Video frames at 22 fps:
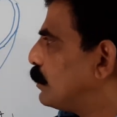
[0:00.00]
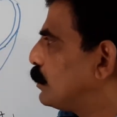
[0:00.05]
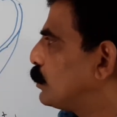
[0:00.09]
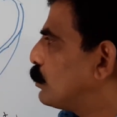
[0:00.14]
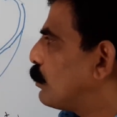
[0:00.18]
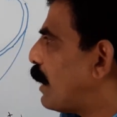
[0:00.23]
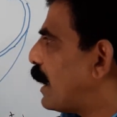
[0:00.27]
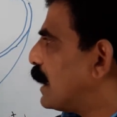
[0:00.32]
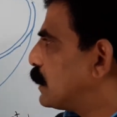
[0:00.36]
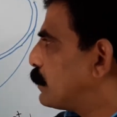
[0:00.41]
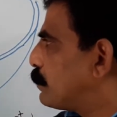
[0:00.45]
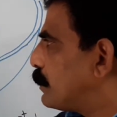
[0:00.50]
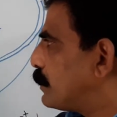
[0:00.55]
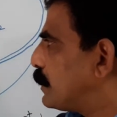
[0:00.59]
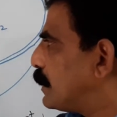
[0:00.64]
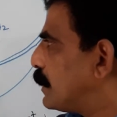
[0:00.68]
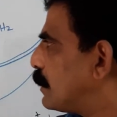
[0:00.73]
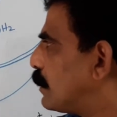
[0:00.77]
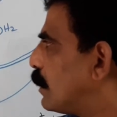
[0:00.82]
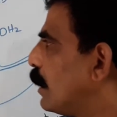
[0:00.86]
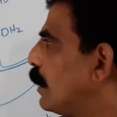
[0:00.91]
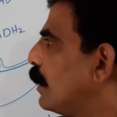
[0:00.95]
So
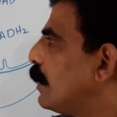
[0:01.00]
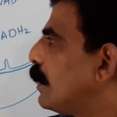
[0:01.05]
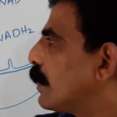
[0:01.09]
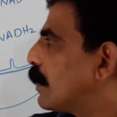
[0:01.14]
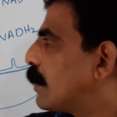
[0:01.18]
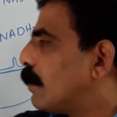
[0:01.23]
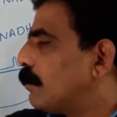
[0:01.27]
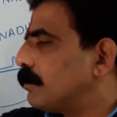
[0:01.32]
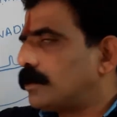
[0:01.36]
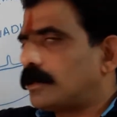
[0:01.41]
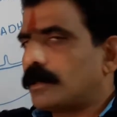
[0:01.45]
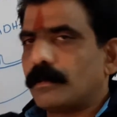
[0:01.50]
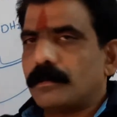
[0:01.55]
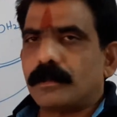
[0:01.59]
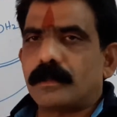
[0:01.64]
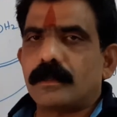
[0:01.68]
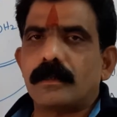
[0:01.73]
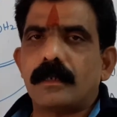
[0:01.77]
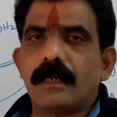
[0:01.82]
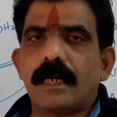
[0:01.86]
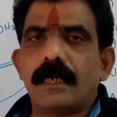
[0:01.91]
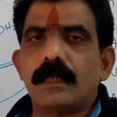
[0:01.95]
aspartate comes out,
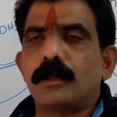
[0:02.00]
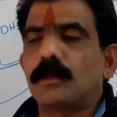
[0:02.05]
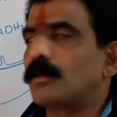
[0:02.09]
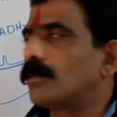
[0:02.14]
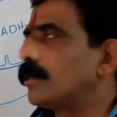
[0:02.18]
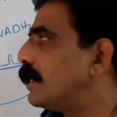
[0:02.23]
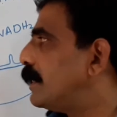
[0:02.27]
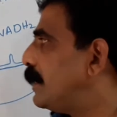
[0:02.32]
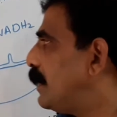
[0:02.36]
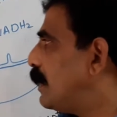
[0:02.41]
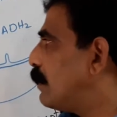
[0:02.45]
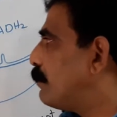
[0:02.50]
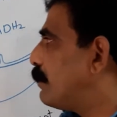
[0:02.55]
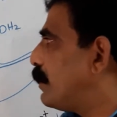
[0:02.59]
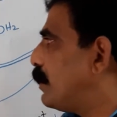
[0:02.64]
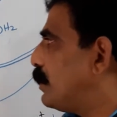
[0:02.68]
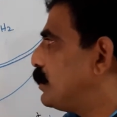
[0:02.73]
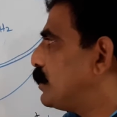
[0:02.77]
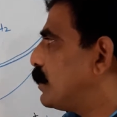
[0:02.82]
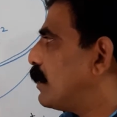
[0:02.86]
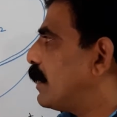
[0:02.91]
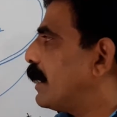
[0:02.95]
and through the
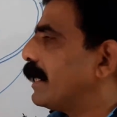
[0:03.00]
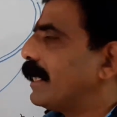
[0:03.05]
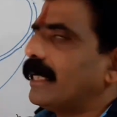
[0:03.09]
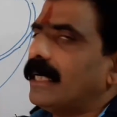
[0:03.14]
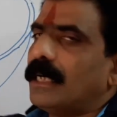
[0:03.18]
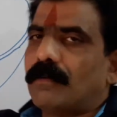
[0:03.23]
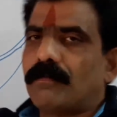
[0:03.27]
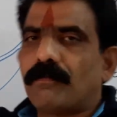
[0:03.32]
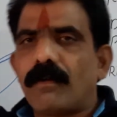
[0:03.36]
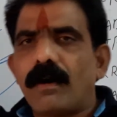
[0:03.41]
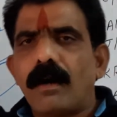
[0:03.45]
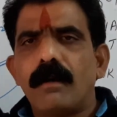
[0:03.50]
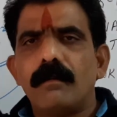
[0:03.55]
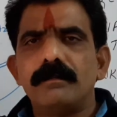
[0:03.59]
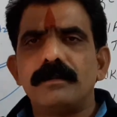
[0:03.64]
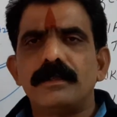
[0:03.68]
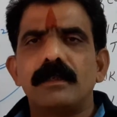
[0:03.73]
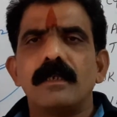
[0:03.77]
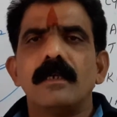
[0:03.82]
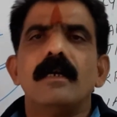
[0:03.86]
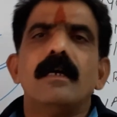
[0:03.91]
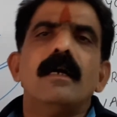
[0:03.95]
deamination again it
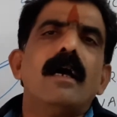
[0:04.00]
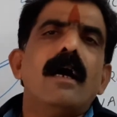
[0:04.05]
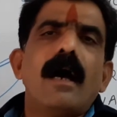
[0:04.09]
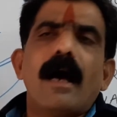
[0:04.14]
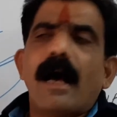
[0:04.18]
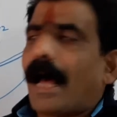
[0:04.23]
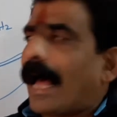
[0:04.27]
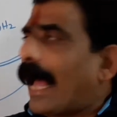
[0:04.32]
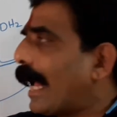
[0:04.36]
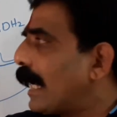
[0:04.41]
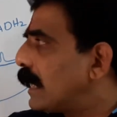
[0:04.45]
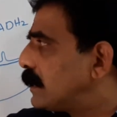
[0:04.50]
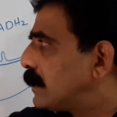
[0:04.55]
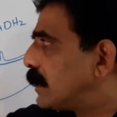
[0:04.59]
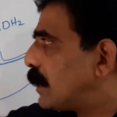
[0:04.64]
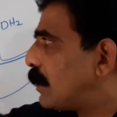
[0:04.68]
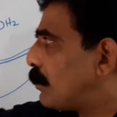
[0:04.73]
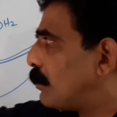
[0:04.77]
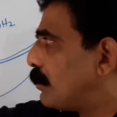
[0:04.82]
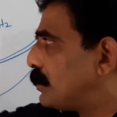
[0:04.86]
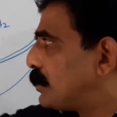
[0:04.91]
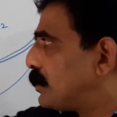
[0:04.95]
forms
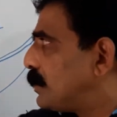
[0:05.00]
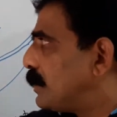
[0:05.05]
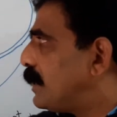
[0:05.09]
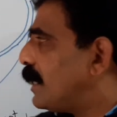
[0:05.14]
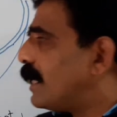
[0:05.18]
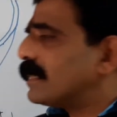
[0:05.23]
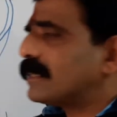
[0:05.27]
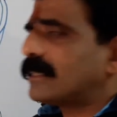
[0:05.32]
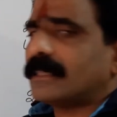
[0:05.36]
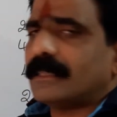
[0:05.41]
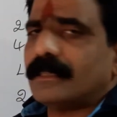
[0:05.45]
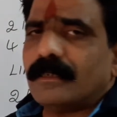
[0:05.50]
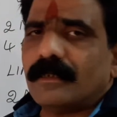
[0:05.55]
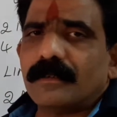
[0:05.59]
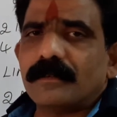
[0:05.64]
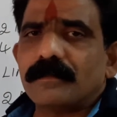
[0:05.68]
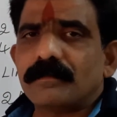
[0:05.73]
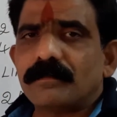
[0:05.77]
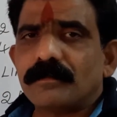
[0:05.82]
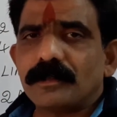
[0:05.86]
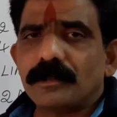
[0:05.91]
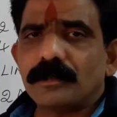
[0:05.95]
oxaloacetic acid.
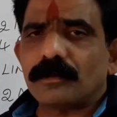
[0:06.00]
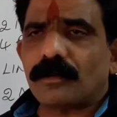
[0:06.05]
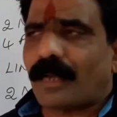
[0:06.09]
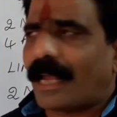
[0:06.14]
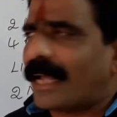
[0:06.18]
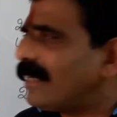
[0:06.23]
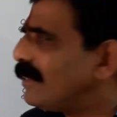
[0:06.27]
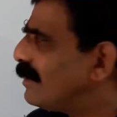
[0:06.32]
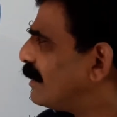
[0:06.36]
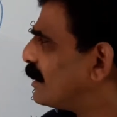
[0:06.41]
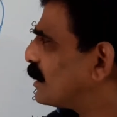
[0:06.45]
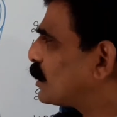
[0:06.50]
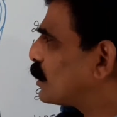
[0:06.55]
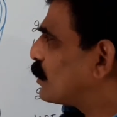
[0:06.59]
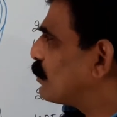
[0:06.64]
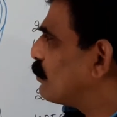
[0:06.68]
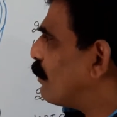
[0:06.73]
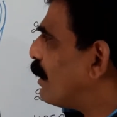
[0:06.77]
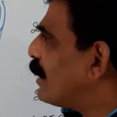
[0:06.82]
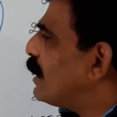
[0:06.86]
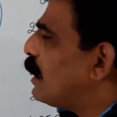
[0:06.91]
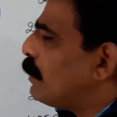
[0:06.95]
So like this,
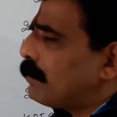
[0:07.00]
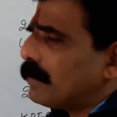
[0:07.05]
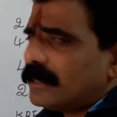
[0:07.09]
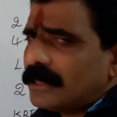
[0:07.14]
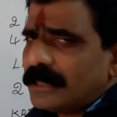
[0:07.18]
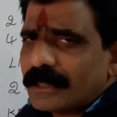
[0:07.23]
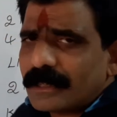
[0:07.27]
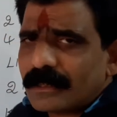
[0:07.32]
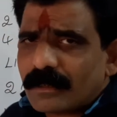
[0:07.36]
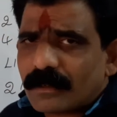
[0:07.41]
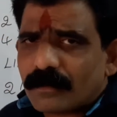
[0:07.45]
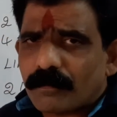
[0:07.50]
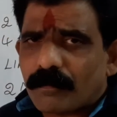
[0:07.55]
what happened here?